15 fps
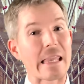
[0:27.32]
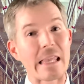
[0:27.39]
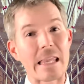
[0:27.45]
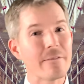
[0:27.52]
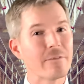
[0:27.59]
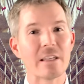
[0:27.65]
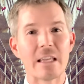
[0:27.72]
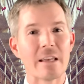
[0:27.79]

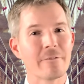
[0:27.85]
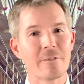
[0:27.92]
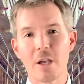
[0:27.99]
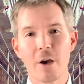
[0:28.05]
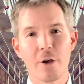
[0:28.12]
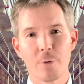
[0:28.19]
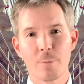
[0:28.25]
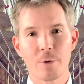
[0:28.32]
even if the
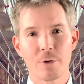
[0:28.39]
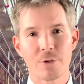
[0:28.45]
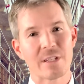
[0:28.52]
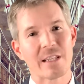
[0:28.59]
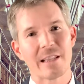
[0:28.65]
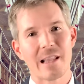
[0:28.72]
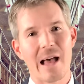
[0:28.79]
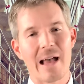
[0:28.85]
other person
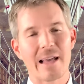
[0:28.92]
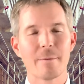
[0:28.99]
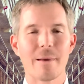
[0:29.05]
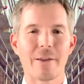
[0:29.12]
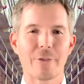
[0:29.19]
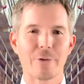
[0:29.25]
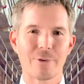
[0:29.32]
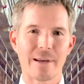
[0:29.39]
lied
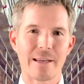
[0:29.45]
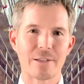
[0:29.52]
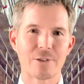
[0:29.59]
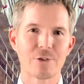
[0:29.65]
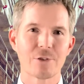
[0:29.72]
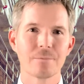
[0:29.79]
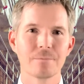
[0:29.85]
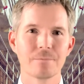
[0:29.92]
about their
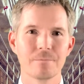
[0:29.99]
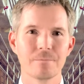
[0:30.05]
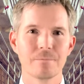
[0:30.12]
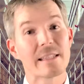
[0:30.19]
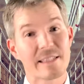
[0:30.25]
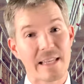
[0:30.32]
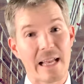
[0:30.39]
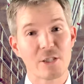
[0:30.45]
age.
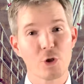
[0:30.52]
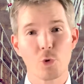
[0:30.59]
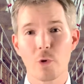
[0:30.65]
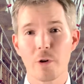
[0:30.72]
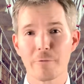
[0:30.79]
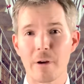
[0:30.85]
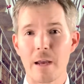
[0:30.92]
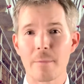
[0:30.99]
Statutory
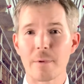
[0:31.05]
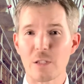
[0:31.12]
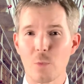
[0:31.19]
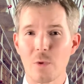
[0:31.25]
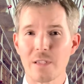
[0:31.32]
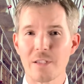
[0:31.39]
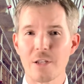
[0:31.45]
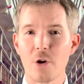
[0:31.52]
rape is
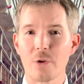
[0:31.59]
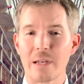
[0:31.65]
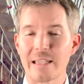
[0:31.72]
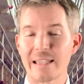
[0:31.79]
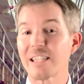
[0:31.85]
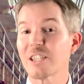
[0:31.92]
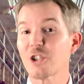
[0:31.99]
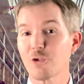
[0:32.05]
what's known as
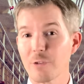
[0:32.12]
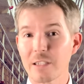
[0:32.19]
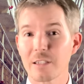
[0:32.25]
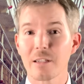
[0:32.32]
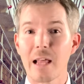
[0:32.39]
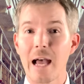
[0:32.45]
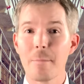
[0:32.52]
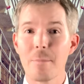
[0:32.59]
a strict
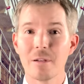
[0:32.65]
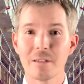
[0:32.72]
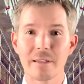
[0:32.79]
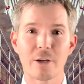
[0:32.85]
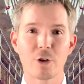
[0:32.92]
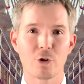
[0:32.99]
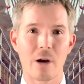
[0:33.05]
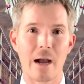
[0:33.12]
liability
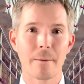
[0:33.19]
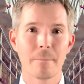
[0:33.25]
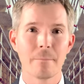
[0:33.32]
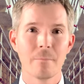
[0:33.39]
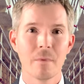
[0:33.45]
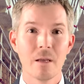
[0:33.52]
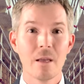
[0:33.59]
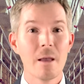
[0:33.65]
crime
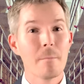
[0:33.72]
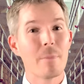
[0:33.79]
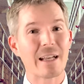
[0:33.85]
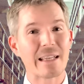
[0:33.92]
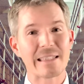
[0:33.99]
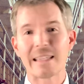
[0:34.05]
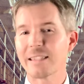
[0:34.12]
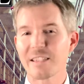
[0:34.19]

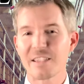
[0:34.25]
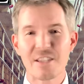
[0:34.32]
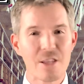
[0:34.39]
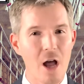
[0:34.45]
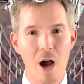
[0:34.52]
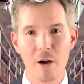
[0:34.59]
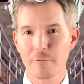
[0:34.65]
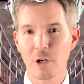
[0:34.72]
because it does
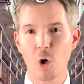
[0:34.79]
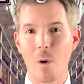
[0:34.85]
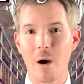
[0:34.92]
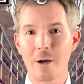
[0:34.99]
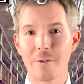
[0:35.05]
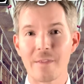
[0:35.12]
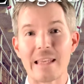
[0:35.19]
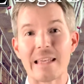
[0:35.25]
not
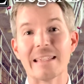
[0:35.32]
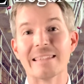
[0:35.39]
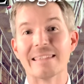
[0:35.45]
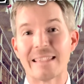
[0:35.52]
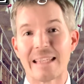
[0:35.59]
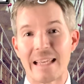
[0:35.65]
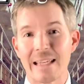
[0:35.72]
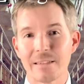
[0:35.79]
require the
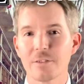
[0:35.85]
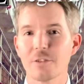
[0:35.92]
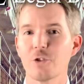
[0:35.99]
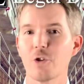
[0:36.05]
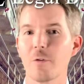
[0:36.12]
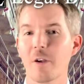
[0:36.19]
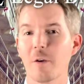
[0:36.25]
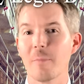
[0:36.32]
intent
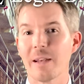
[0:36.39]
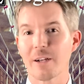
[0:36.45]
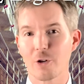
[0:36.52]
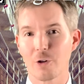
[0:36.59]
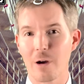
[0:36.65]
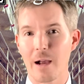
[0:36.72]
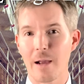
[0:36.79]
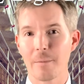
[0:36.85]
to commit a
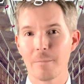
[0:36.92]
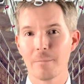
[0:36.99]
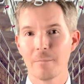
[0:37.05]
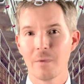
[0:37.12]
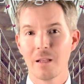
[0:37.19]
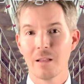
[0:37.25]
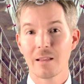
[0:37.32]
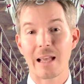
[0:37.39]
crime
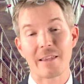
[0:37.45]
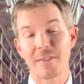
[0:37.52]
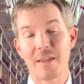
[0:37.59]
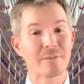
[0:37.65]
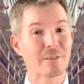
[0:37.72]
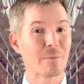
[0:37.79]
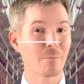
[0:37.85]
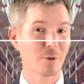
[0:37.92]
like
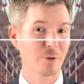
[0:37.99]
theft and